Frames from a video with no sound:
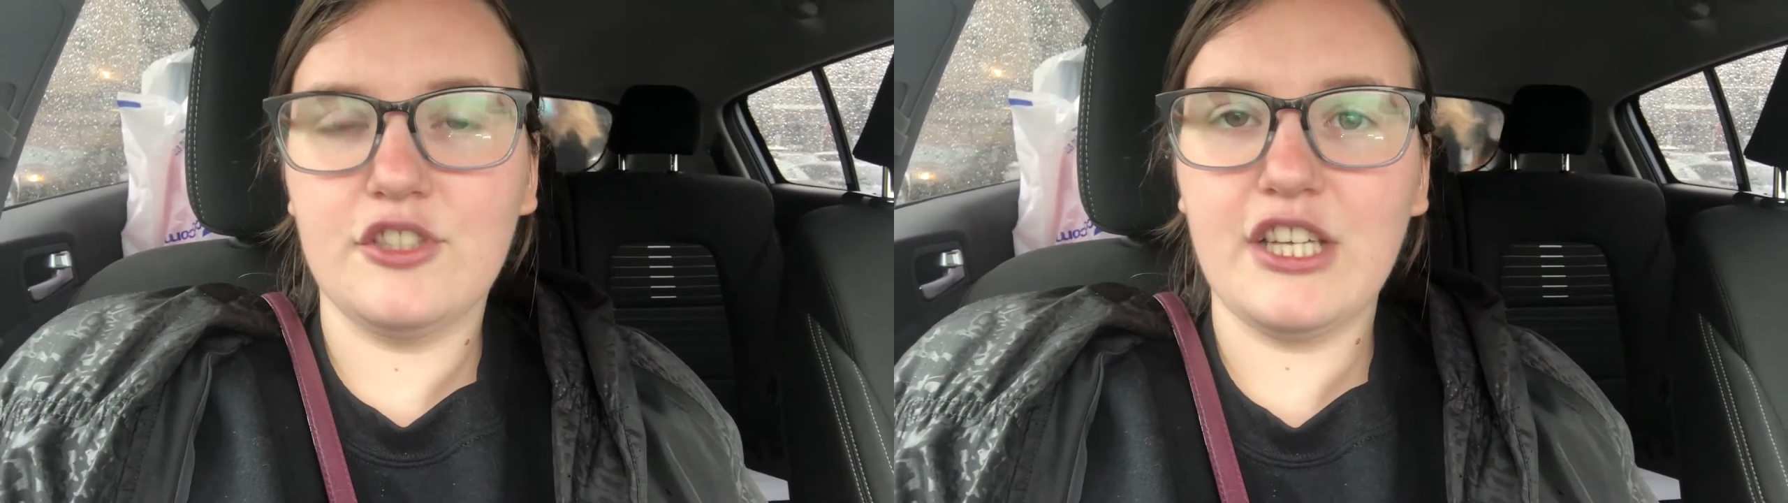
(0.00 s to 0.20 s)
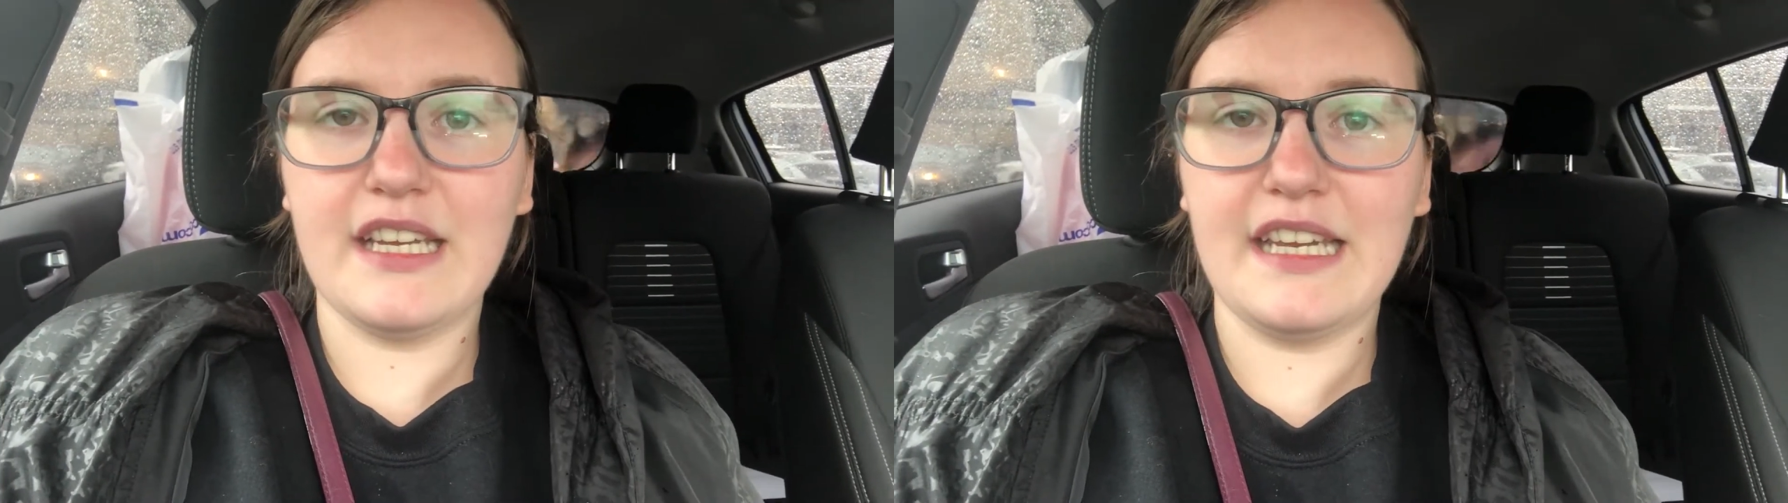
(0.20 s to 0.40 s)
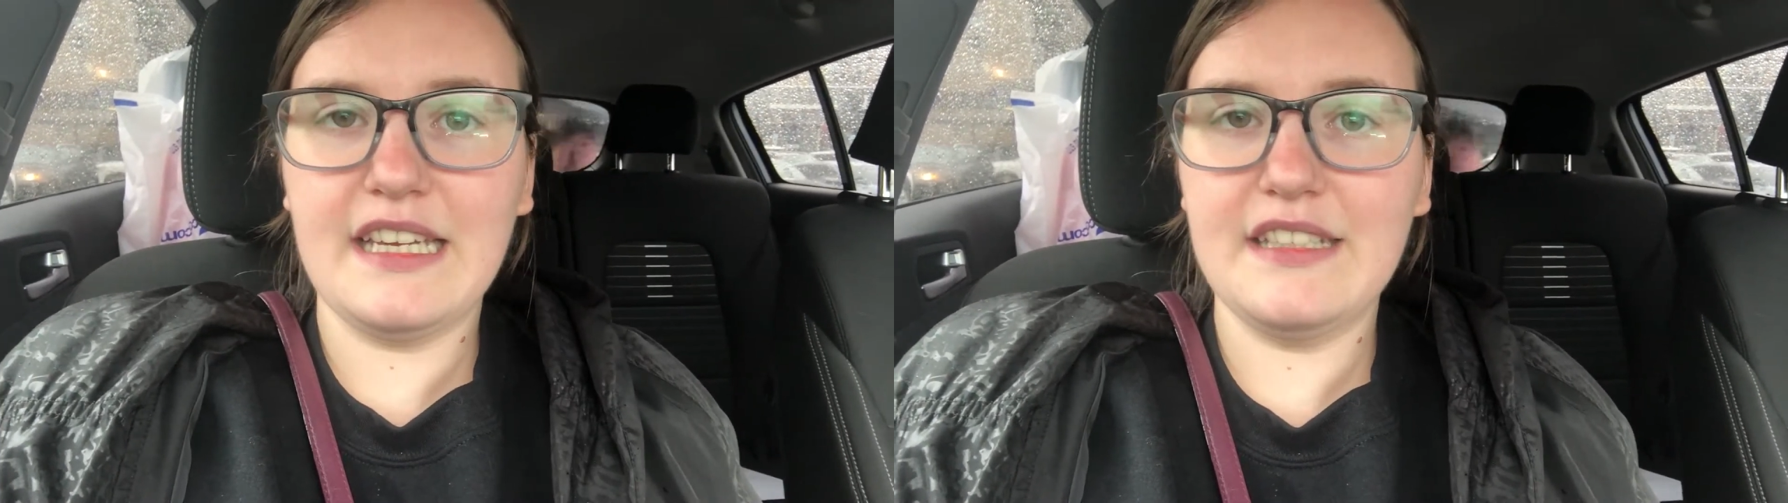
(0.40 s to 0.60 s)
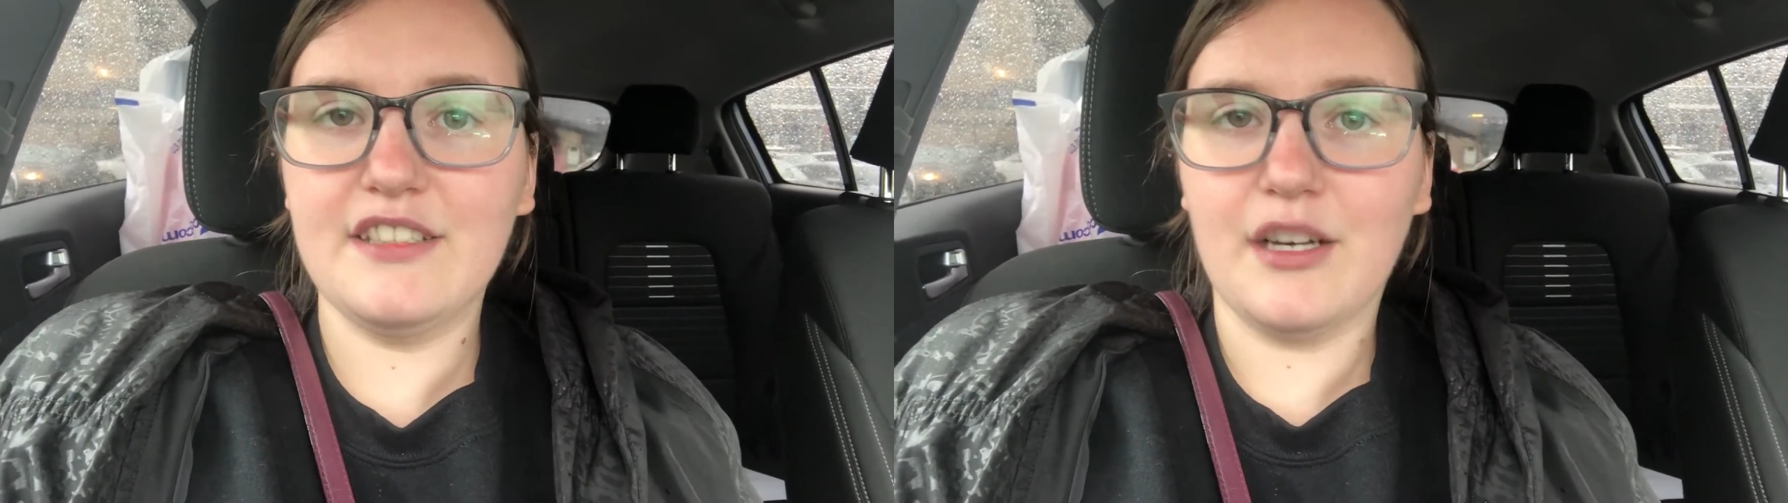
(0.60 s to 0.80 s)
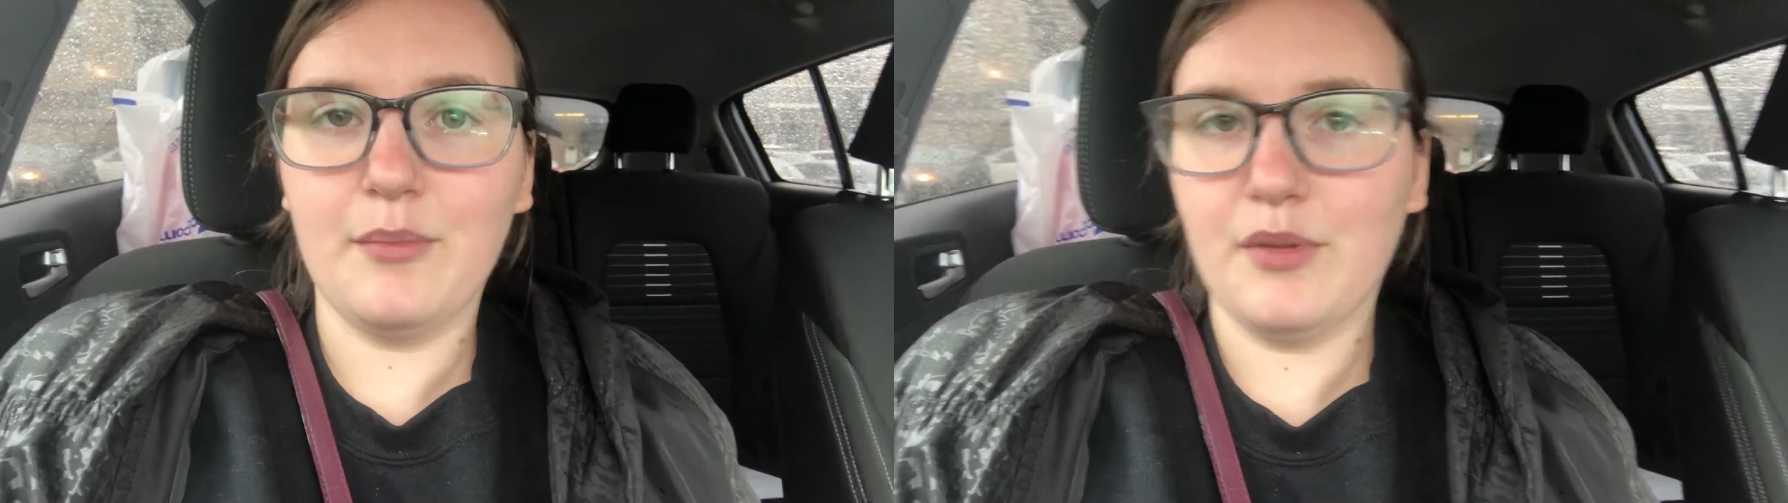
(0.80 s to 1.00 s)
chicken,
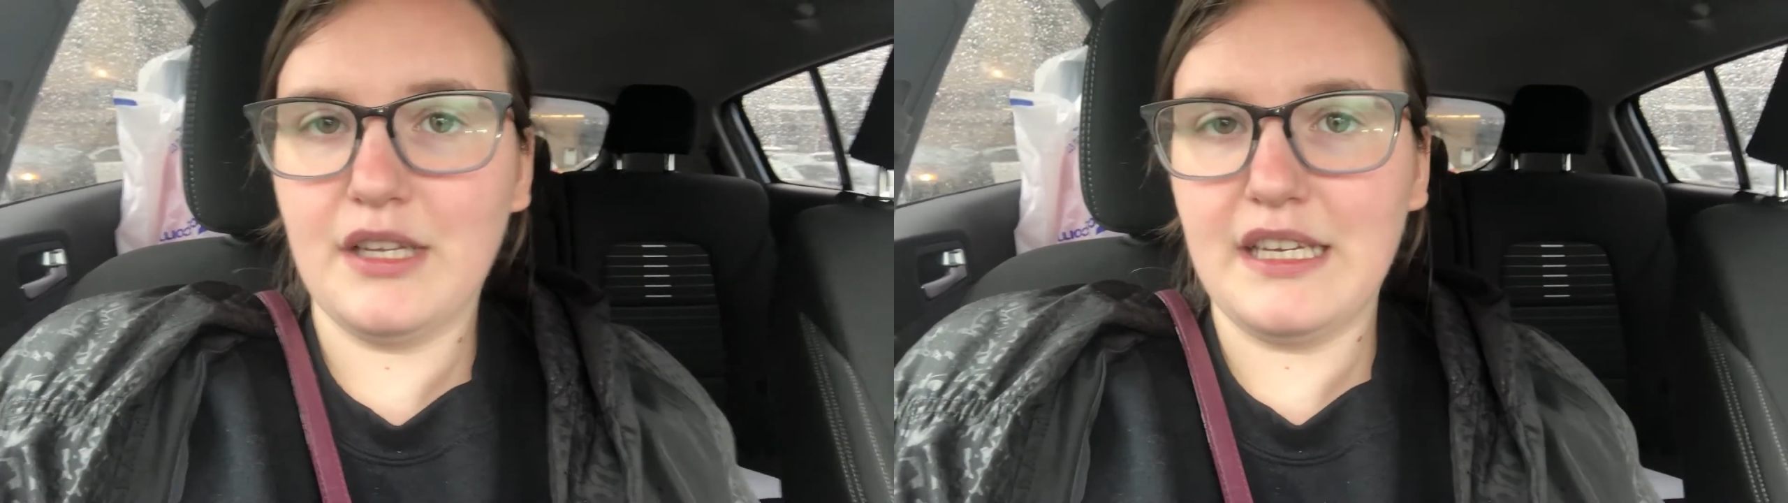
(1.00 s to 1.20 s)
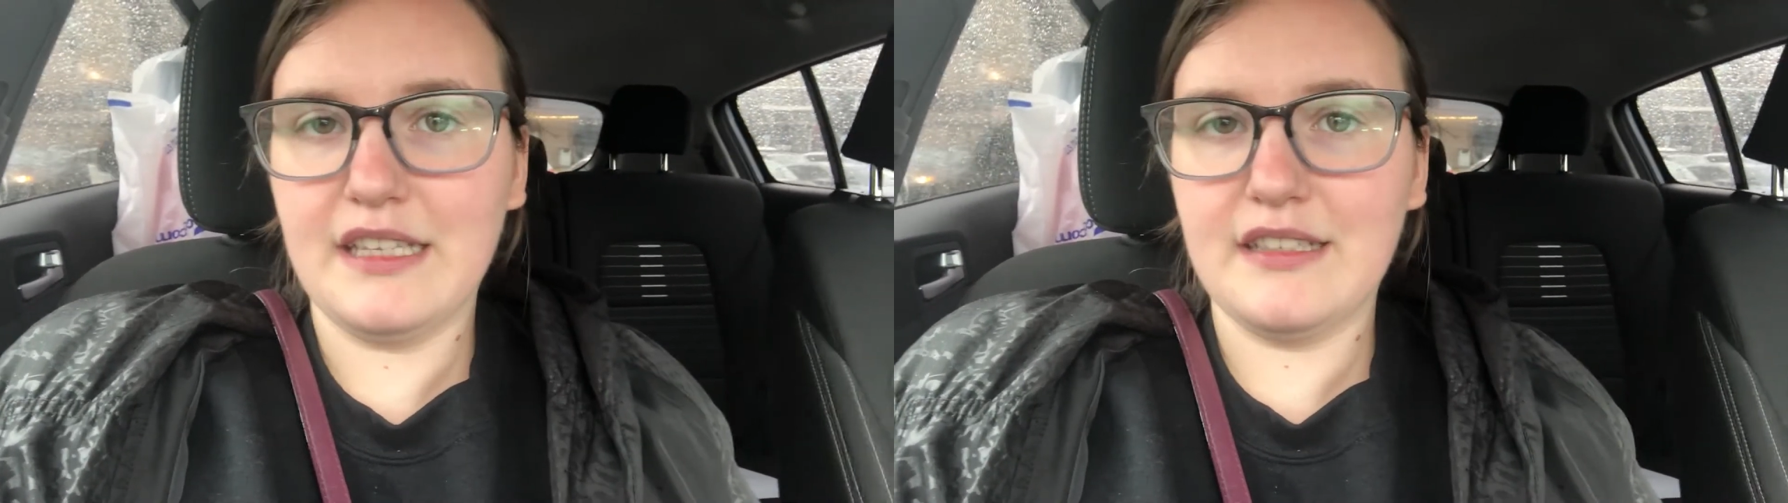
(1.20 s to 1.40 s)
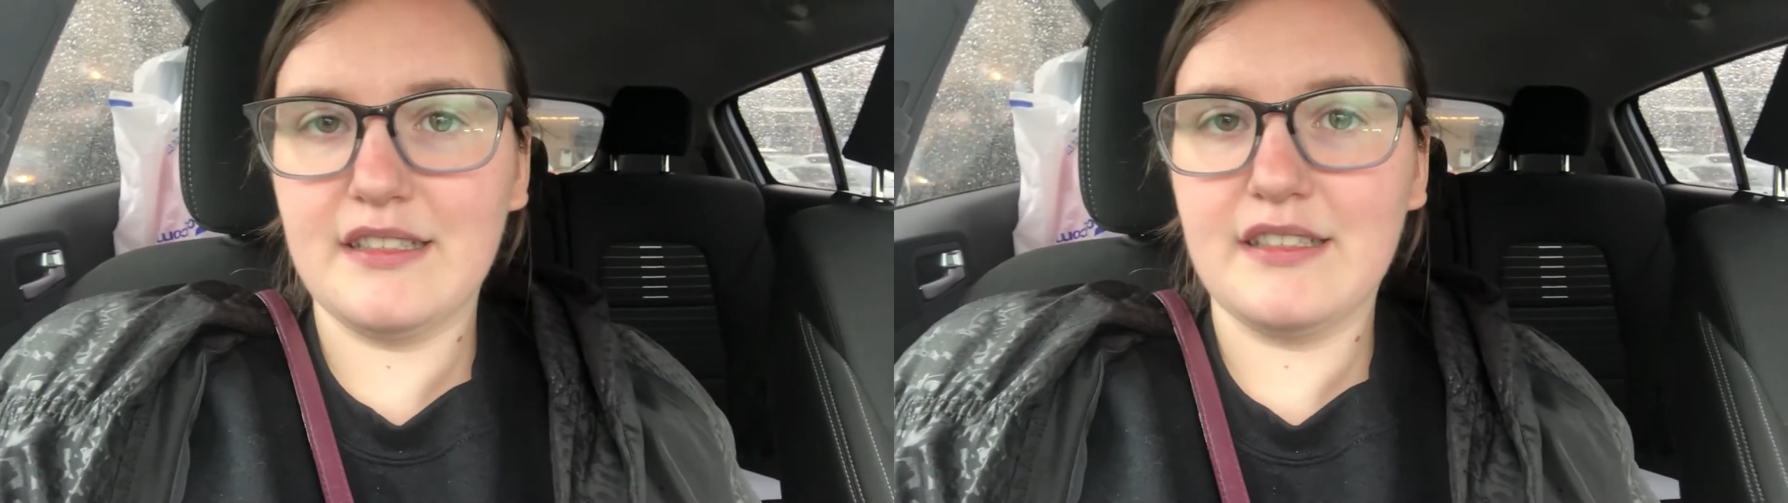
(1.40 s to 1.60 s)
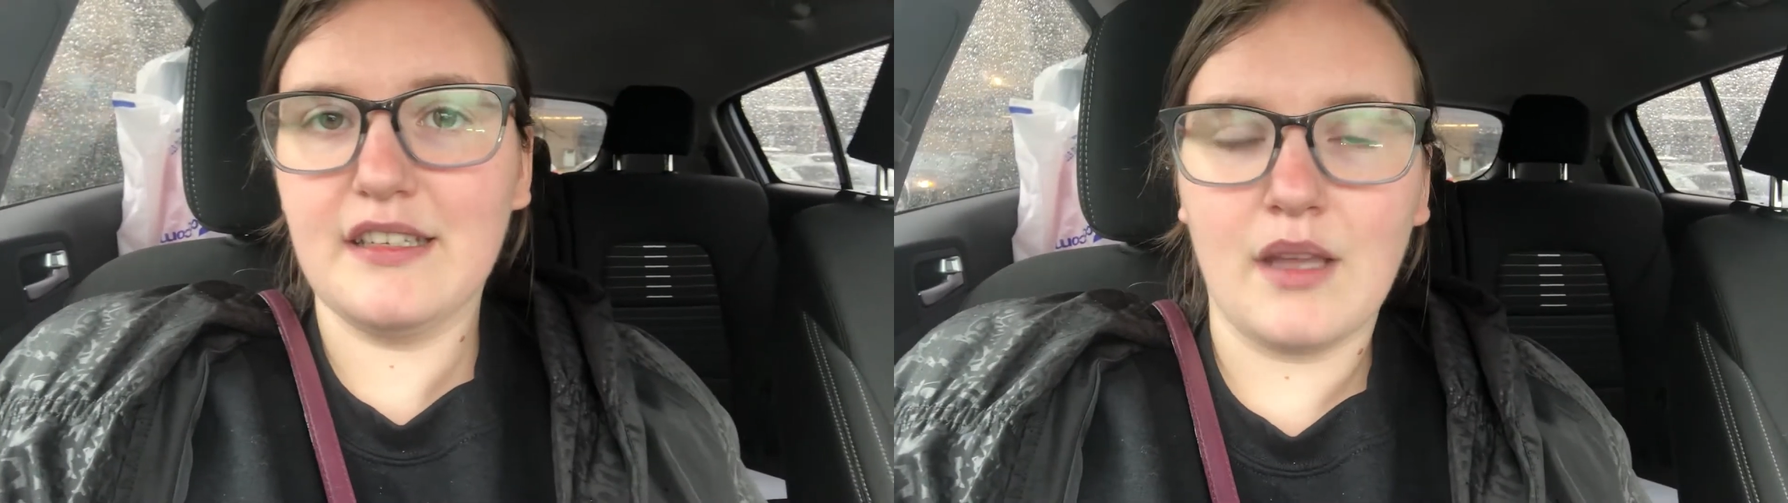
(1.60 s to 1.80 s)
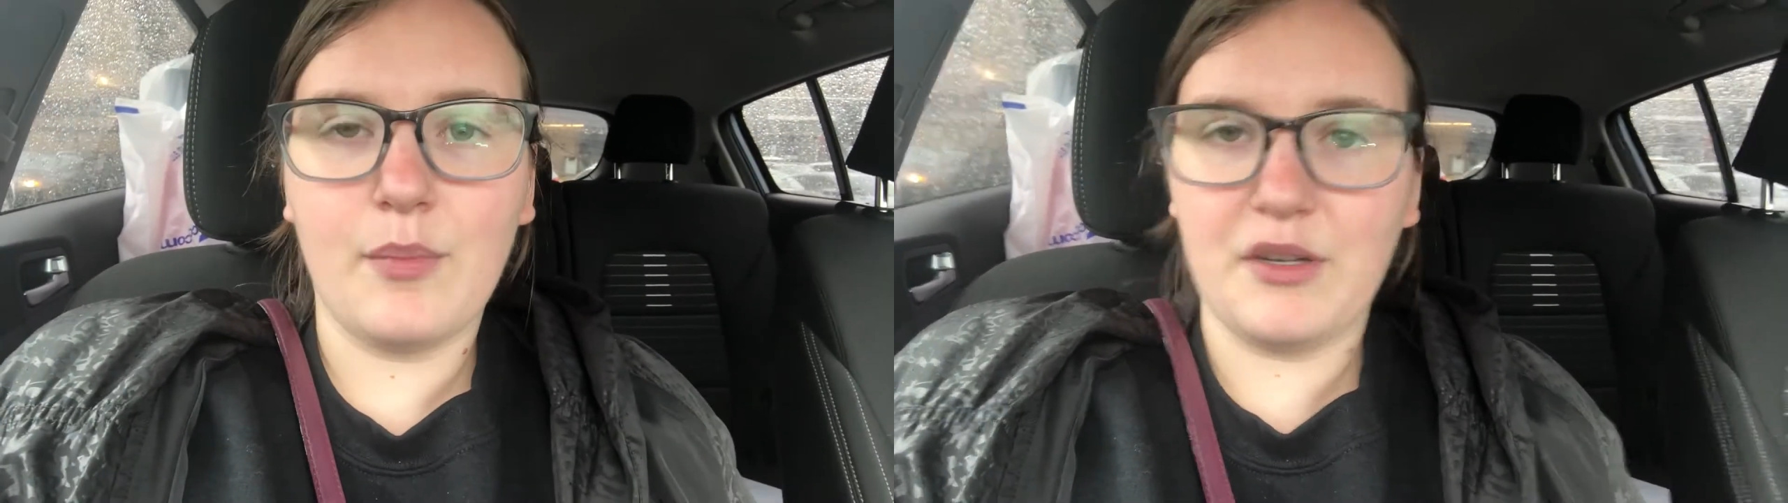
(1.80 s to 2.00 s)
dumplings,
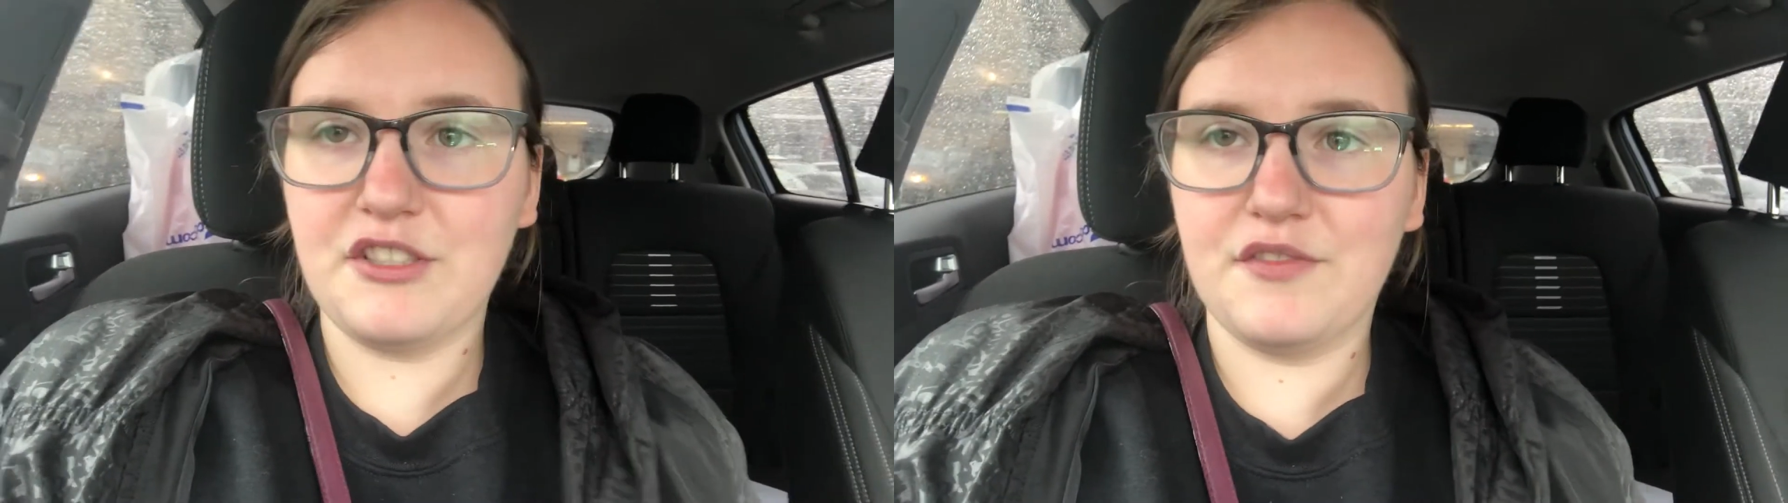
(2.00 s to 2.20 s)
a bunch of